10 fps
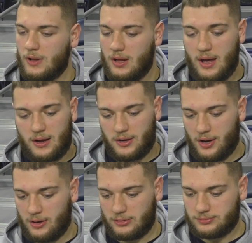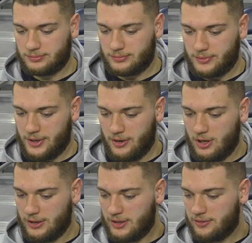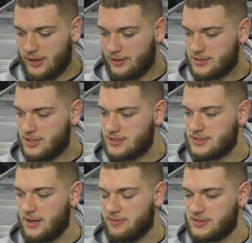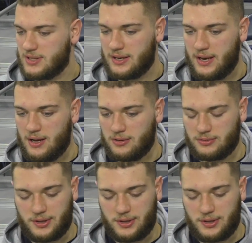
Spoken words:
Yeah, you know, all the regular season stuff is done now.